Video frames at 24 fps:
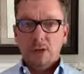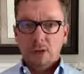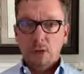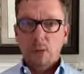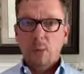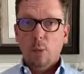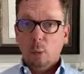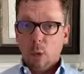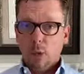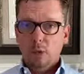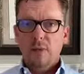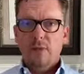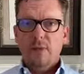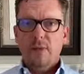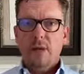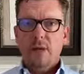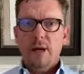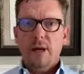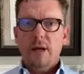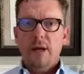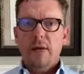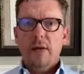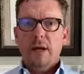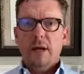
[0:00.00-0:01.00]
you work
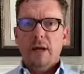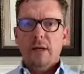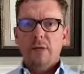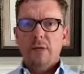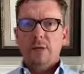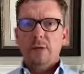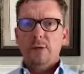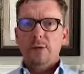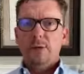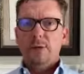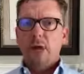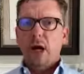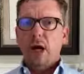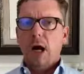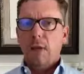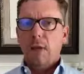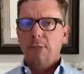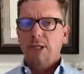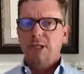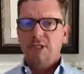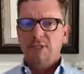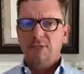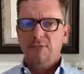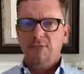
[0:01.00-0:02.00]
there and your
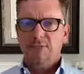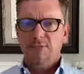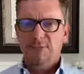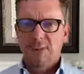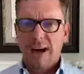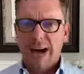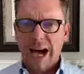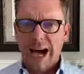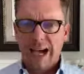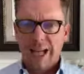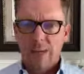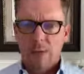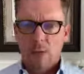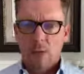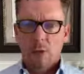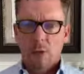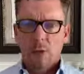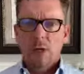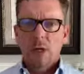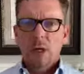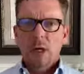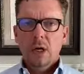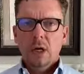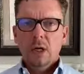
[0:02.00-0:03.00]
job is
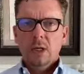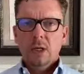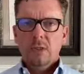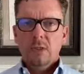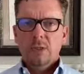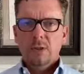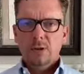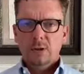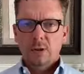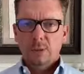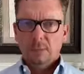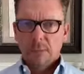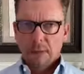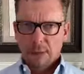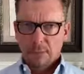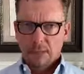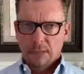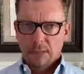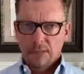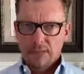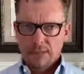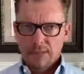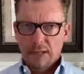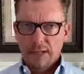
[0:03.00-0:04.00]
vital to the
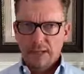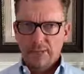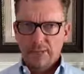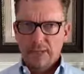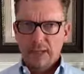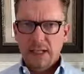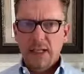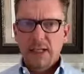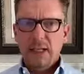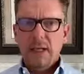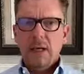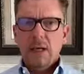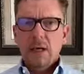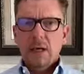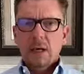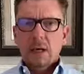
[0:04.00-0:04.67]
public safety.